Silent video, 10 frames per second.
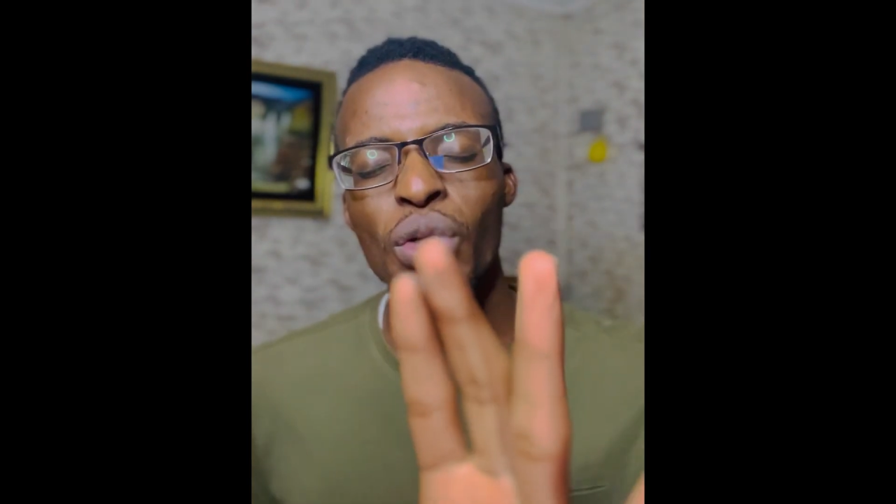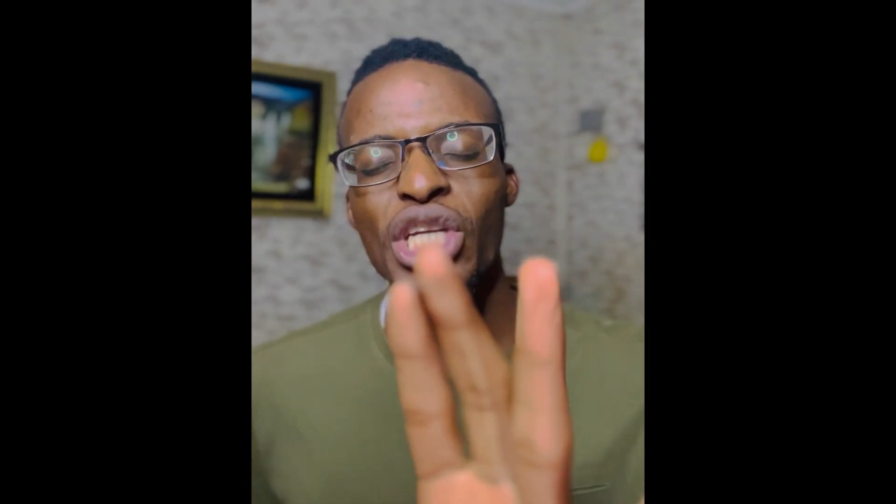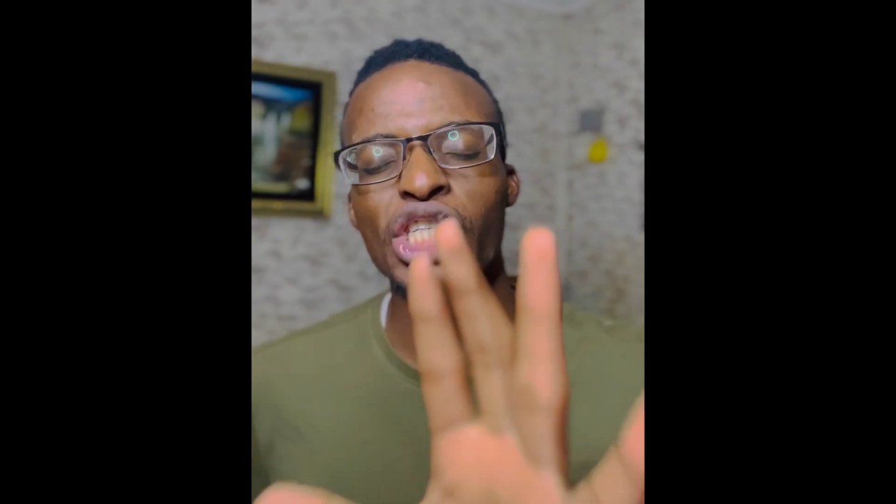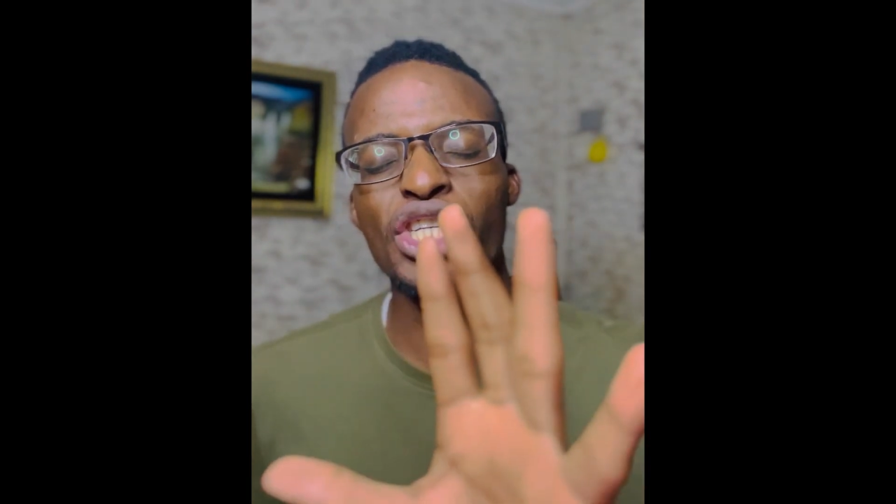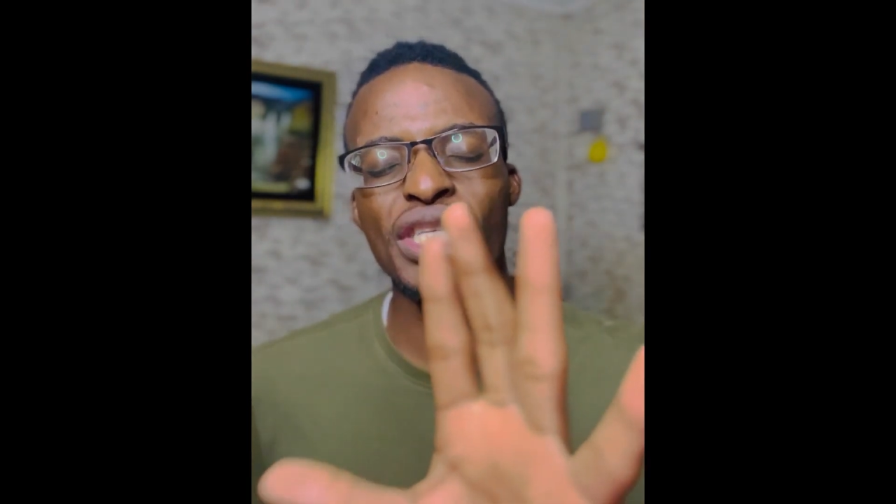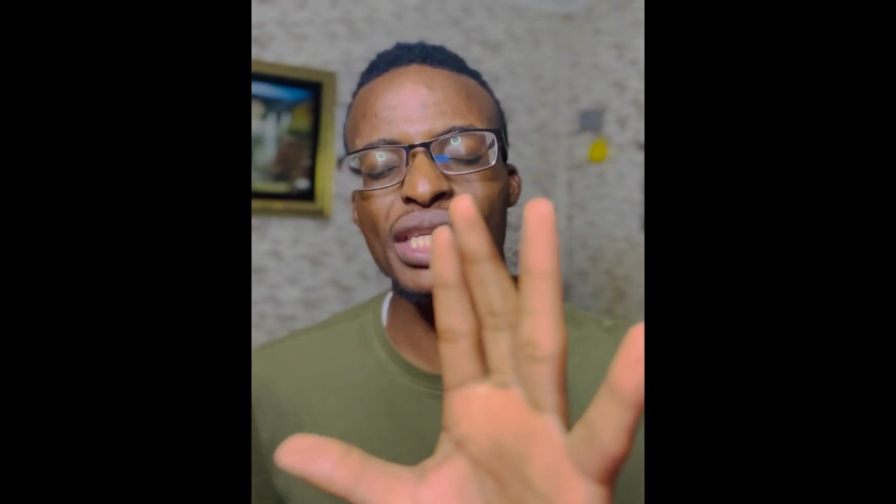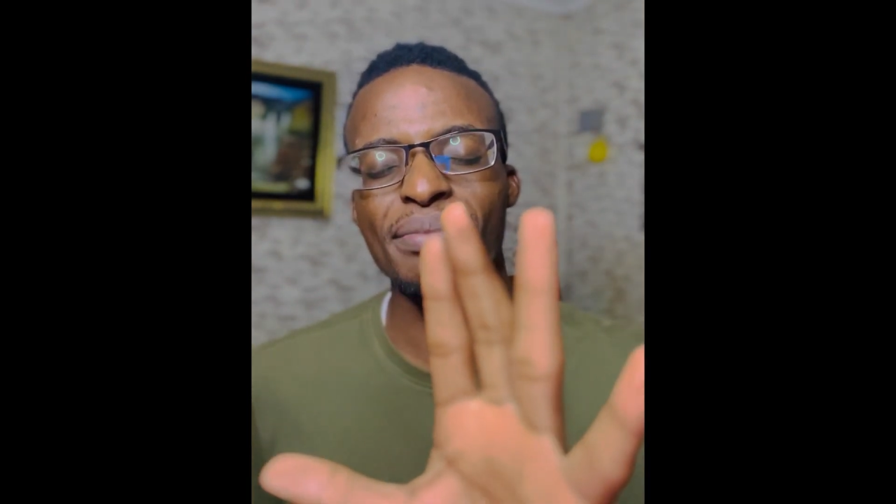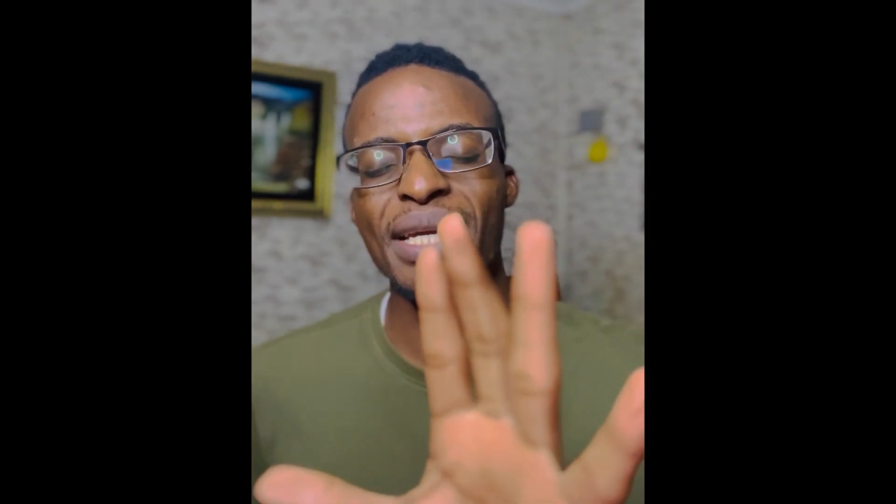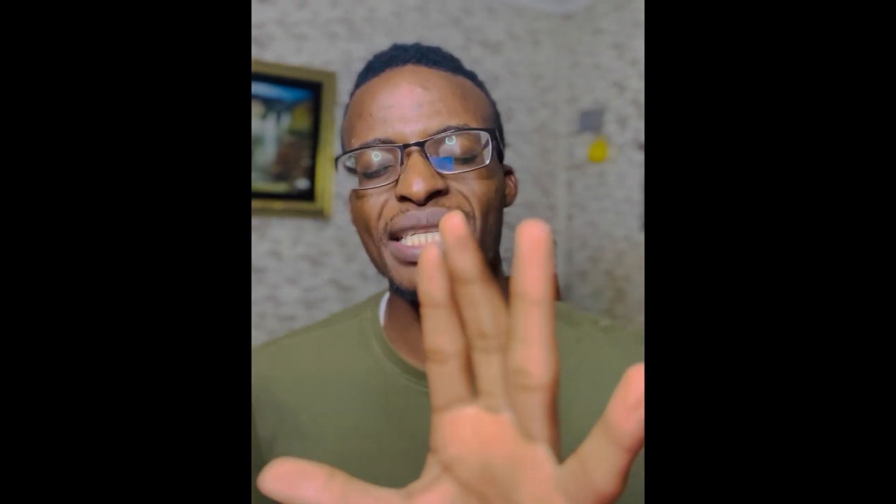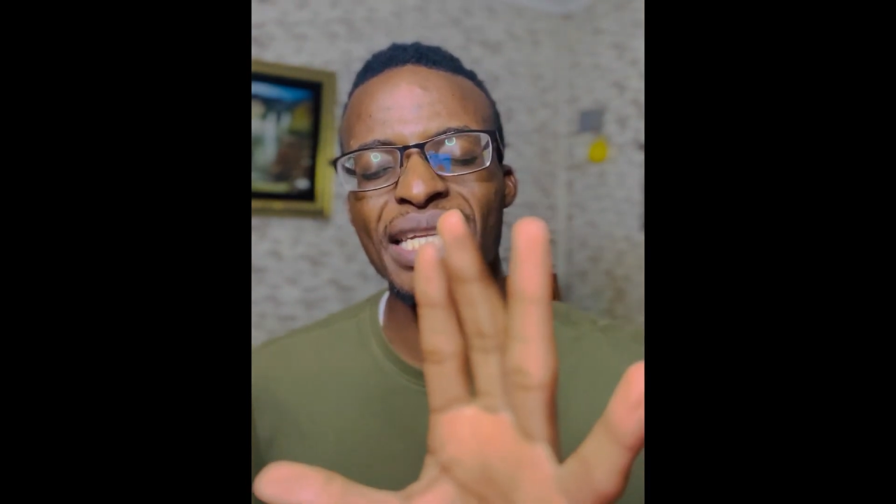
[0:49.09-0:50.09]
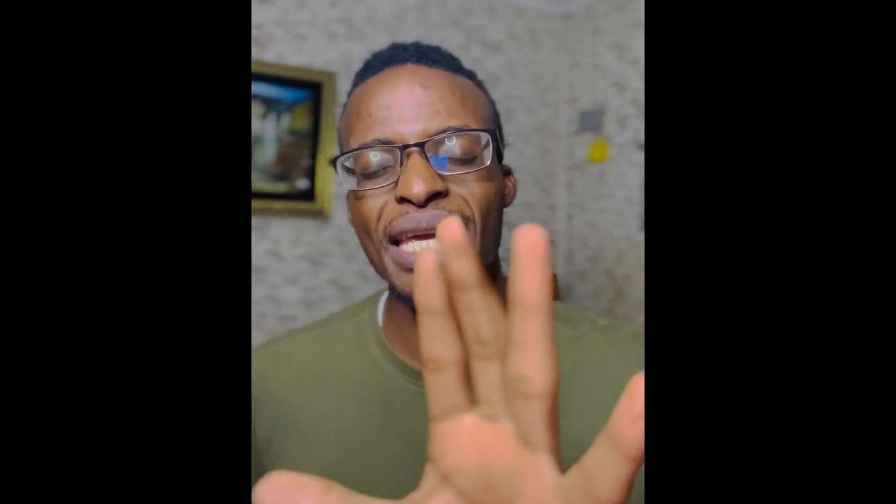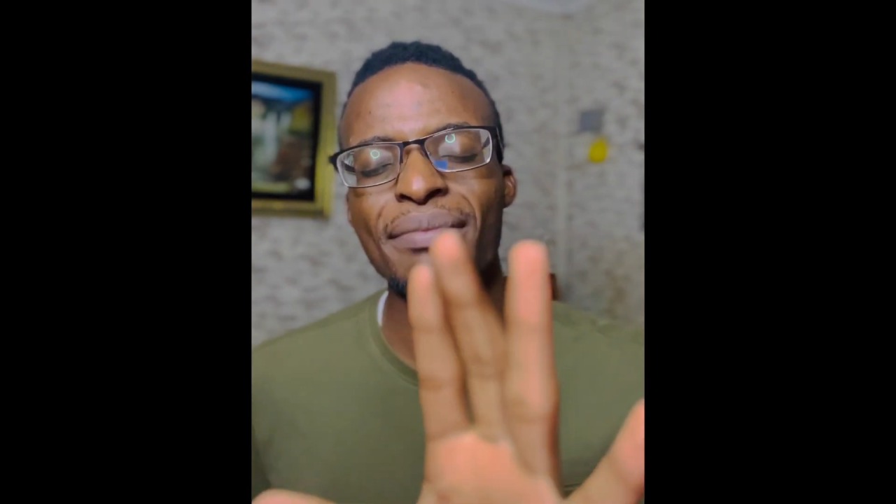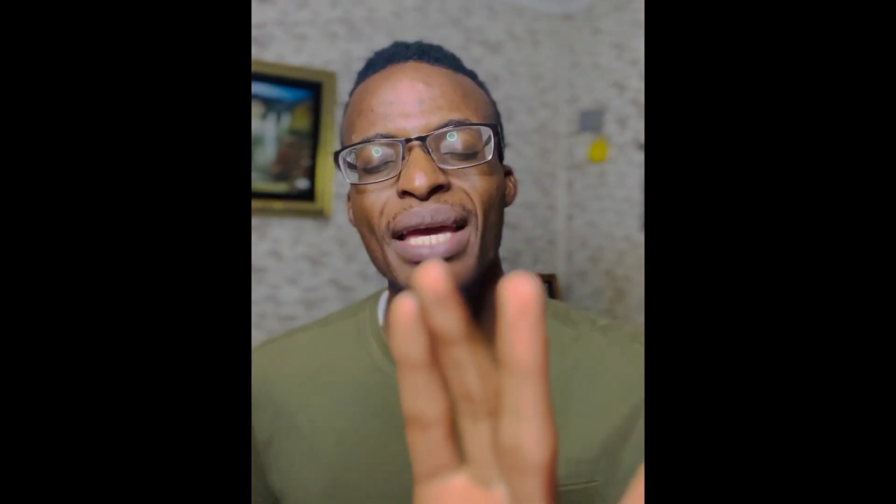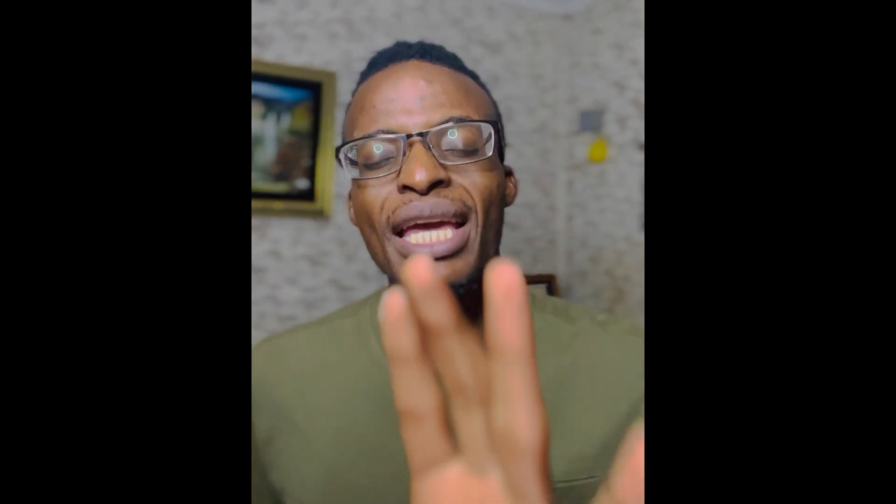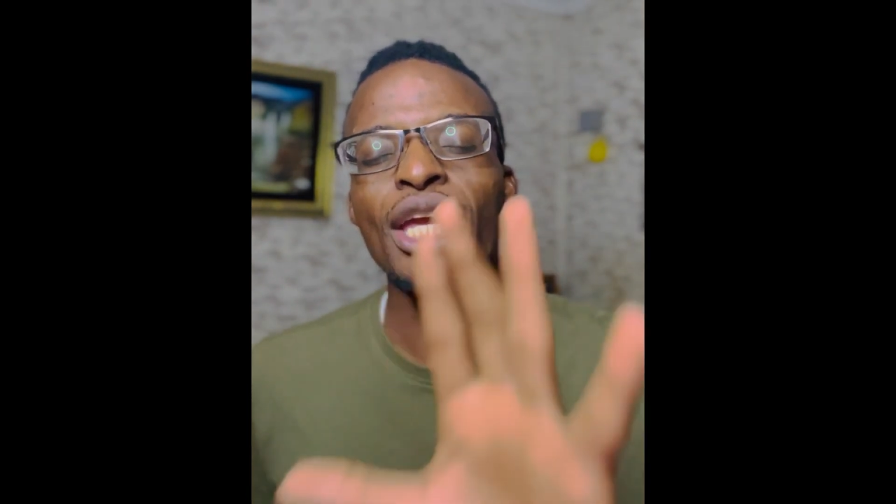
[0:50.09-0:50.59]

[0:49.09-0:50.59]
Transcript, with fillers: in Jesus' mighty name.